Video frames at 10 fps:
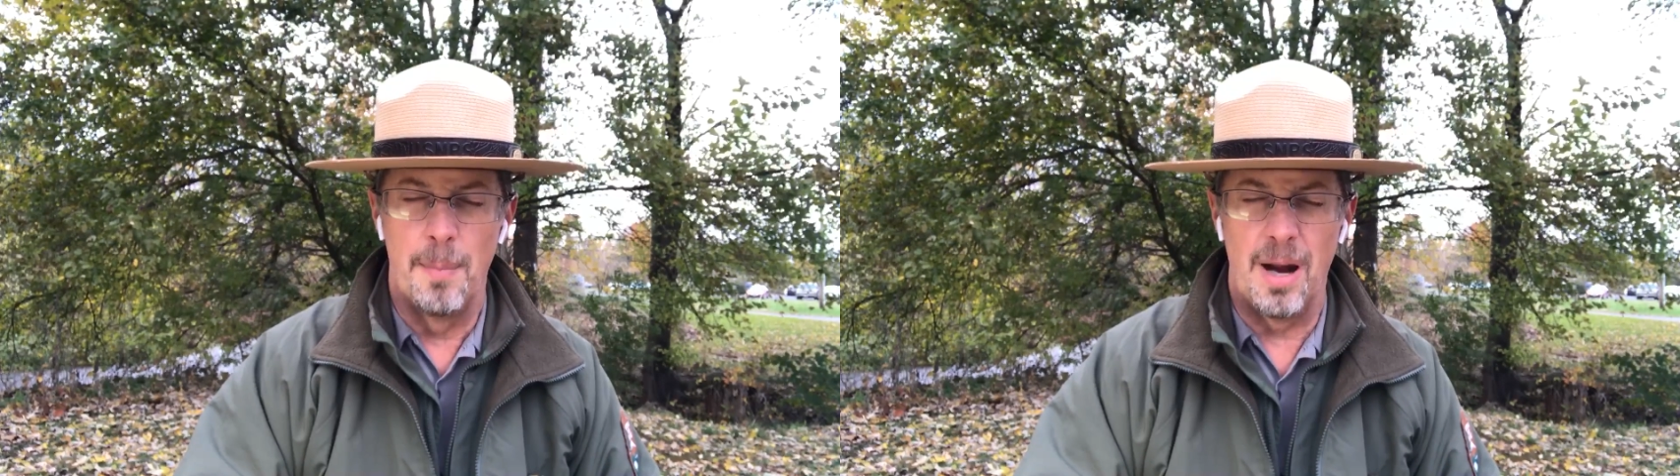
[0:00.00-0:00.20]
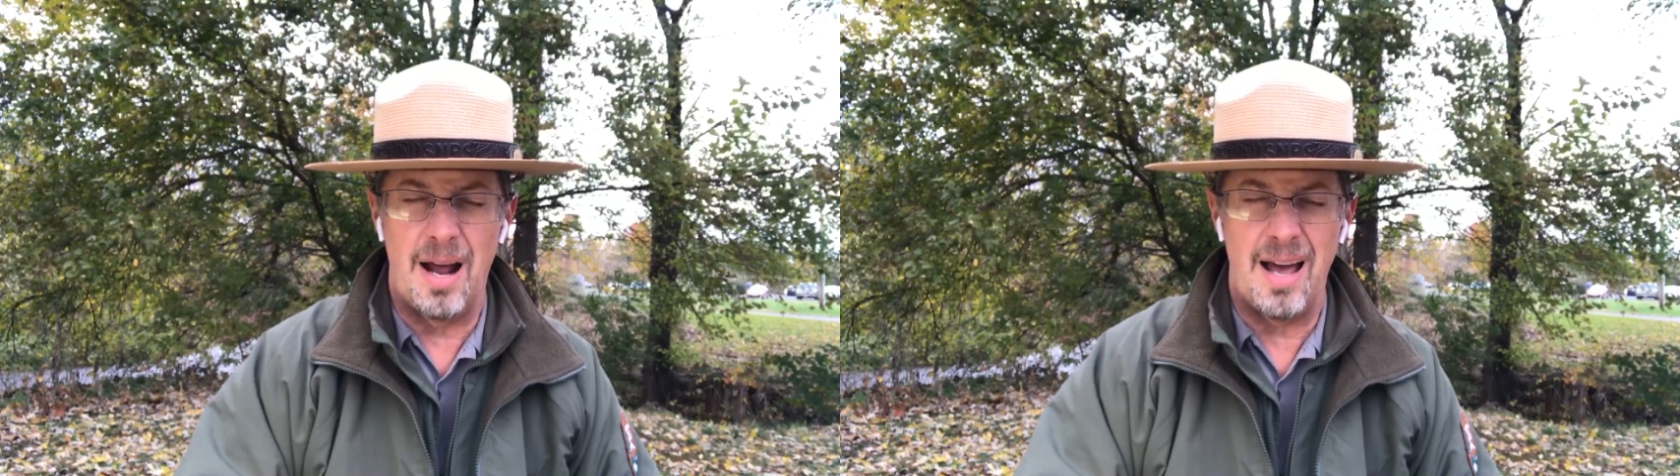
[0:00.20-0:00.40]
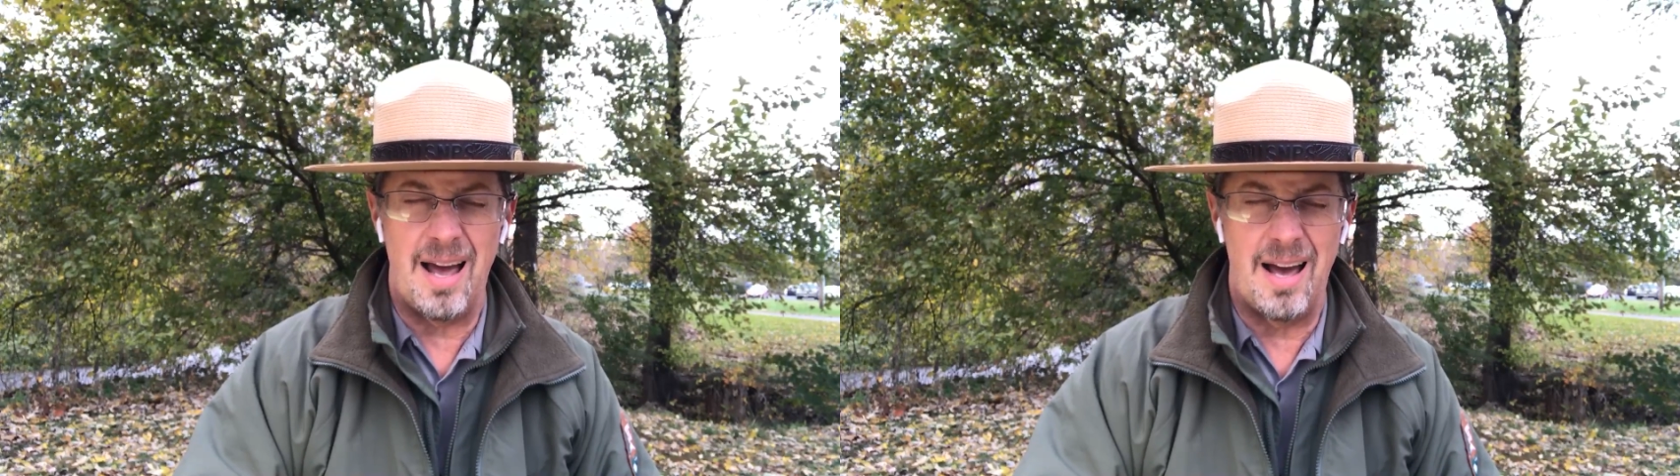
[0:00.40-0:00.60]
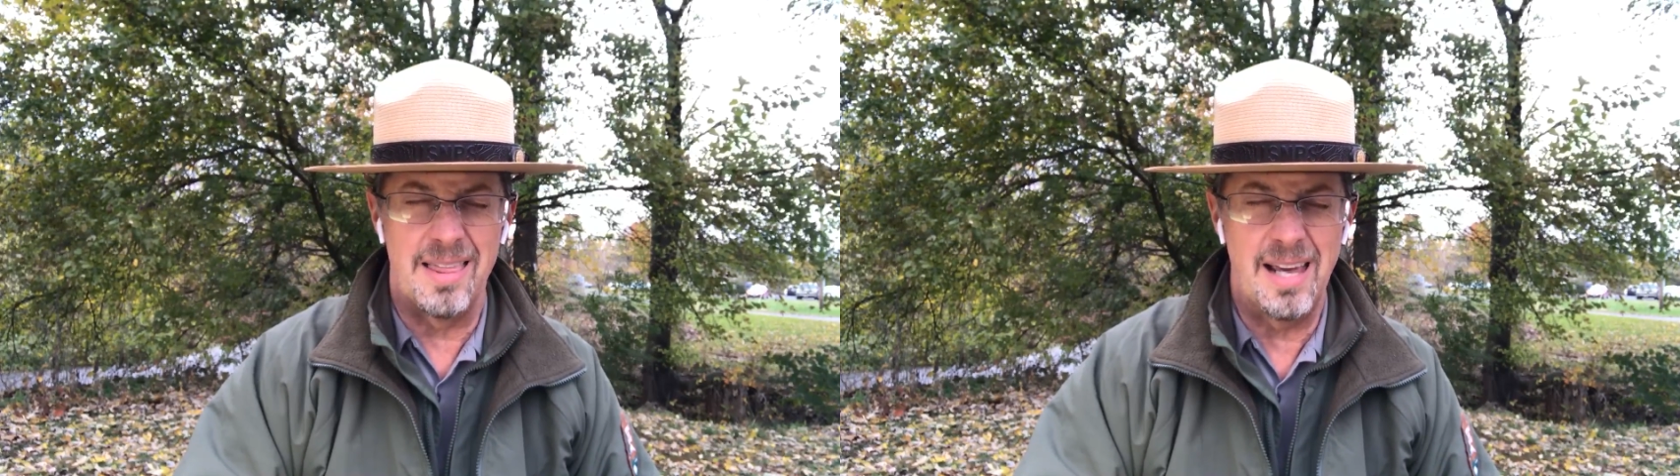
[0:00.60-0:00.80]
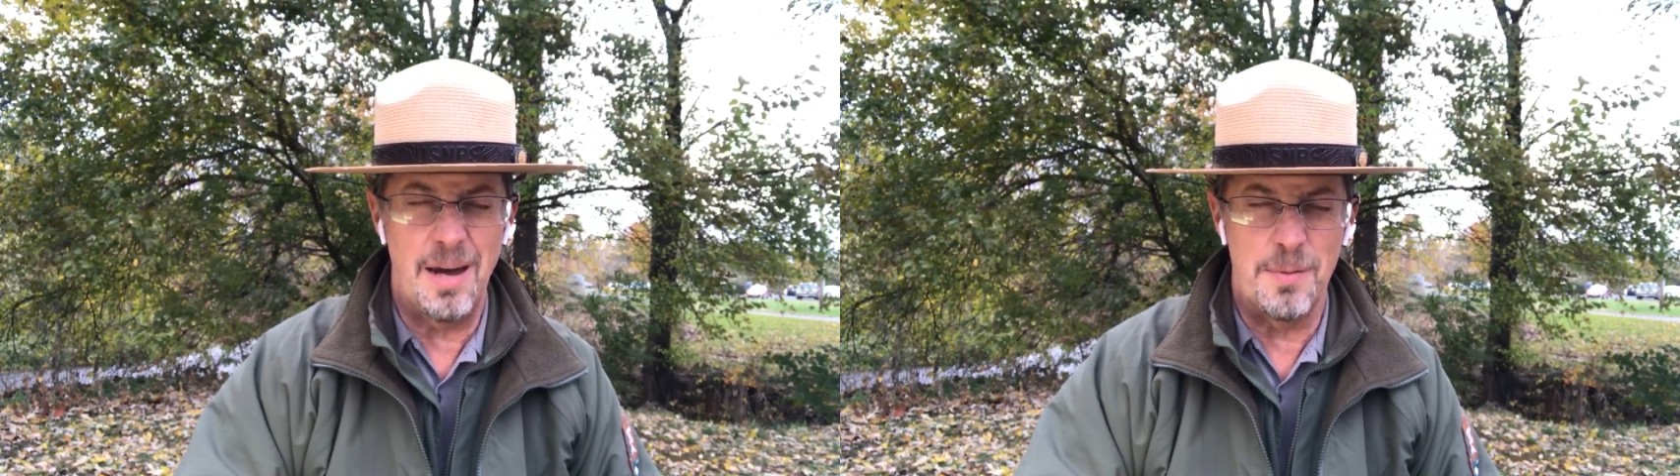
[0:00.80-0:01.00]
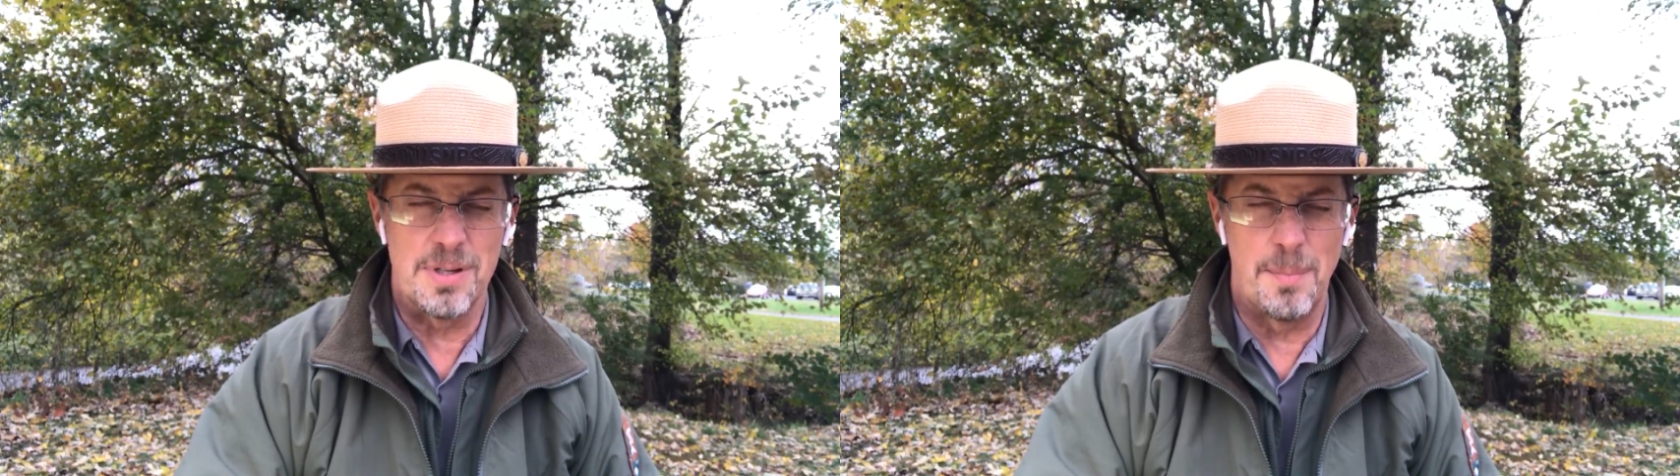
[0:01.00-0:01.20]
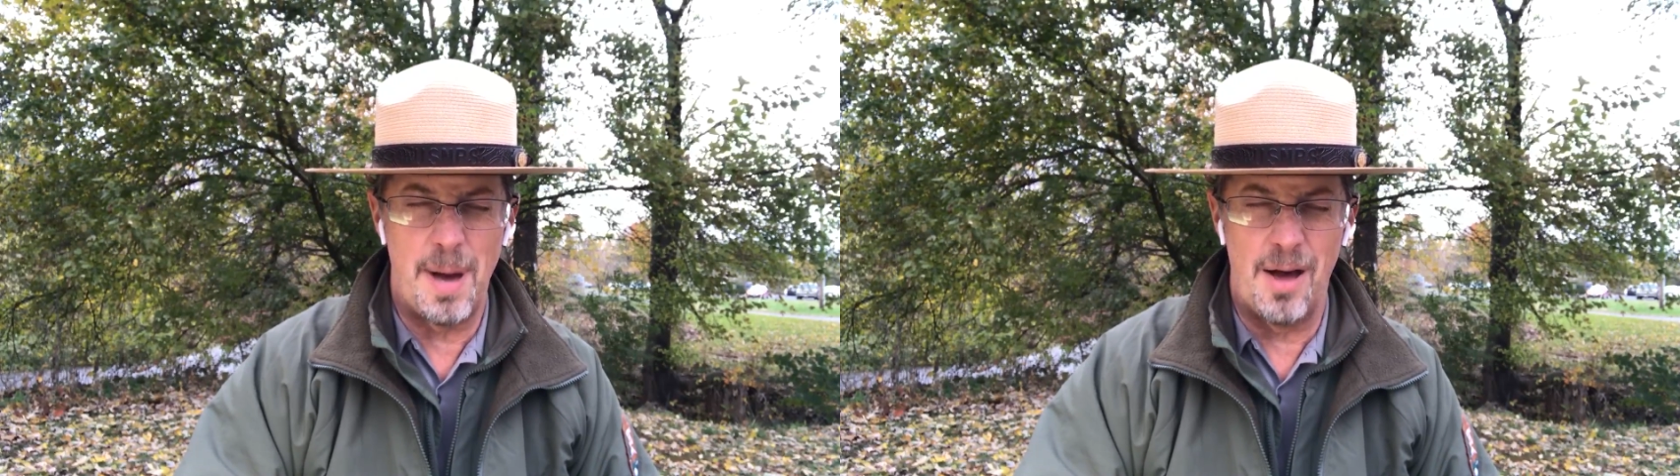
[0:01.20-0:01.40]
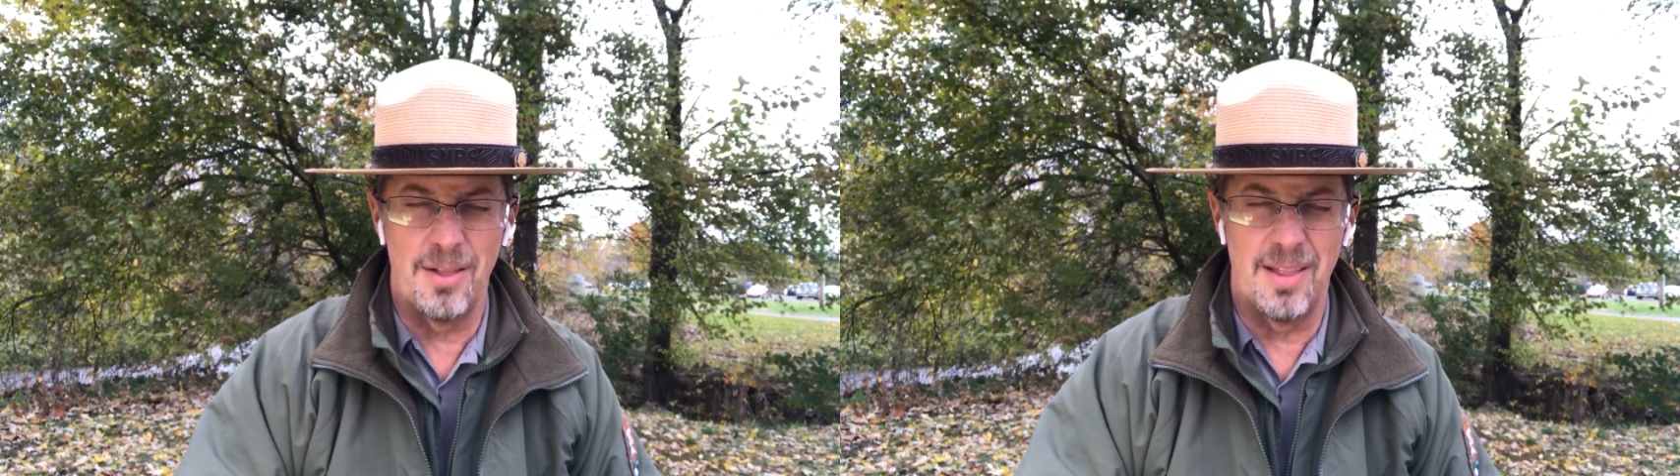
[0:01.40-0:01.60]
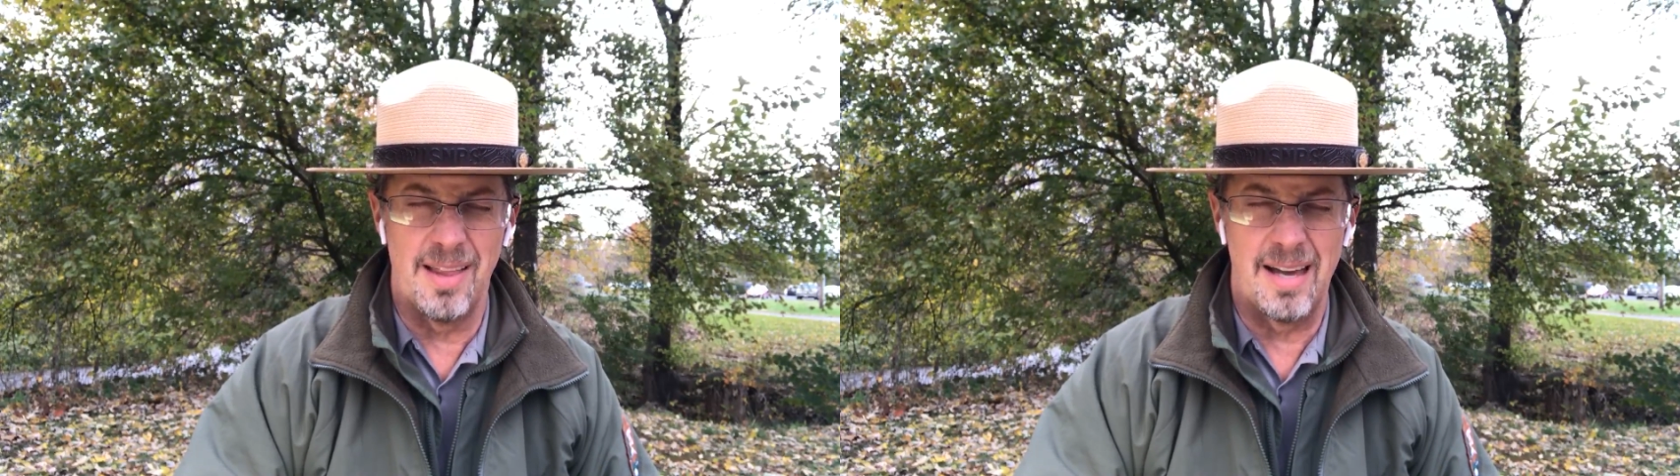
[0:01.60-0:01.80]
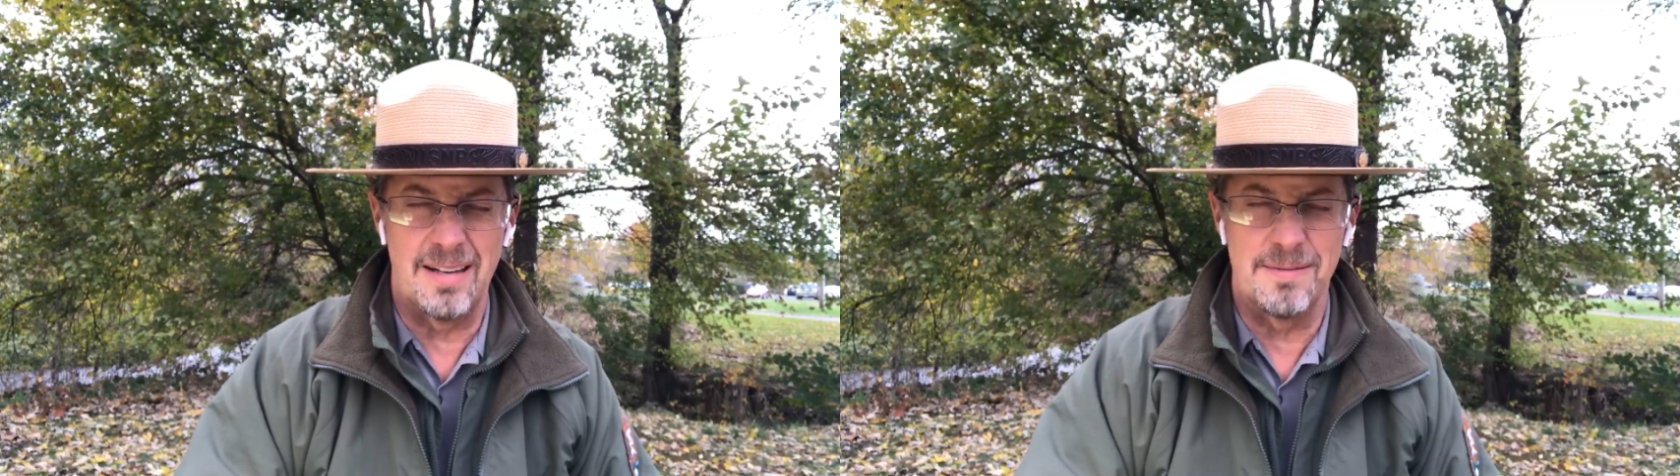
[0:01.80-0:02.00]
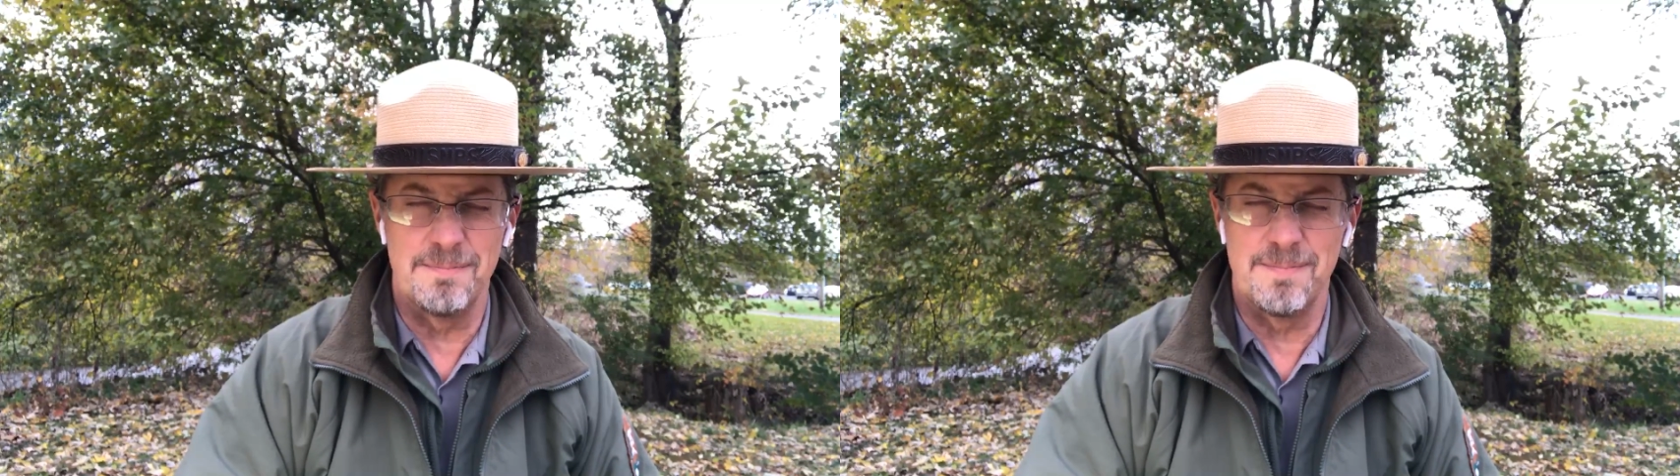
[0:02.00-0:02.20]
but I think it was about like